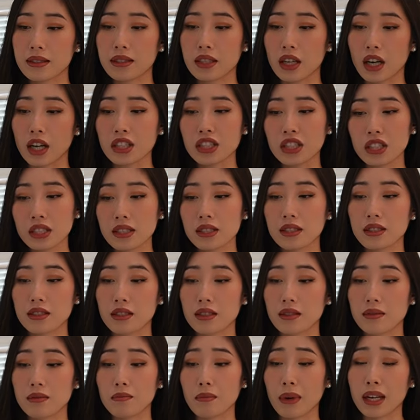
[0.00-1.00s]
touches
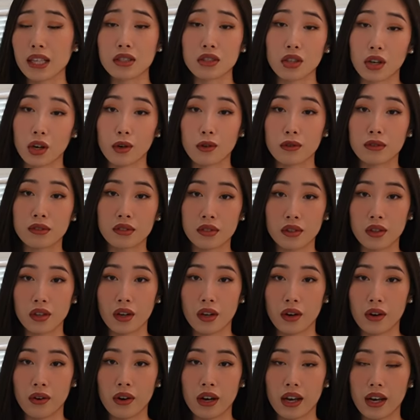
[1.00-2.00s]
my toes
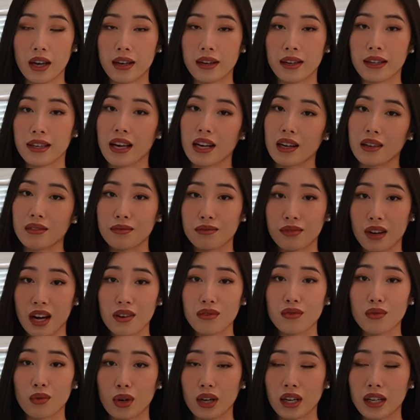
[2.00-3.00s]
though, and again, I'm
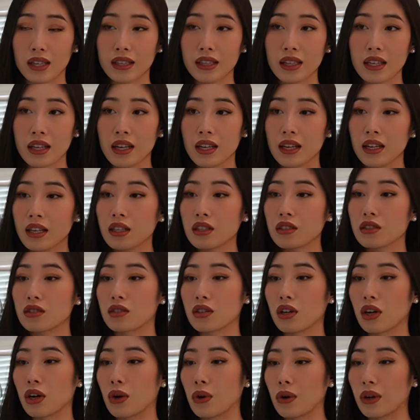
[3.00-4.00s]
five one,
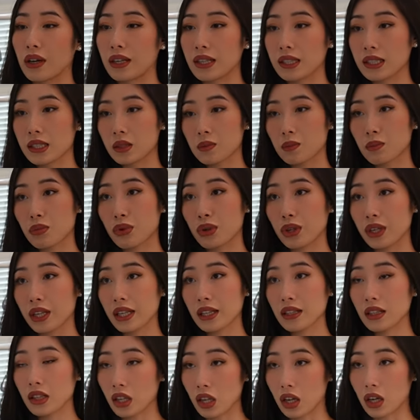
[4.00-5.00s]
so it is
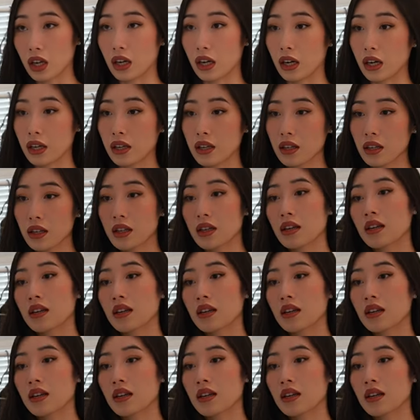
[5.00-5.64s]
pretty long,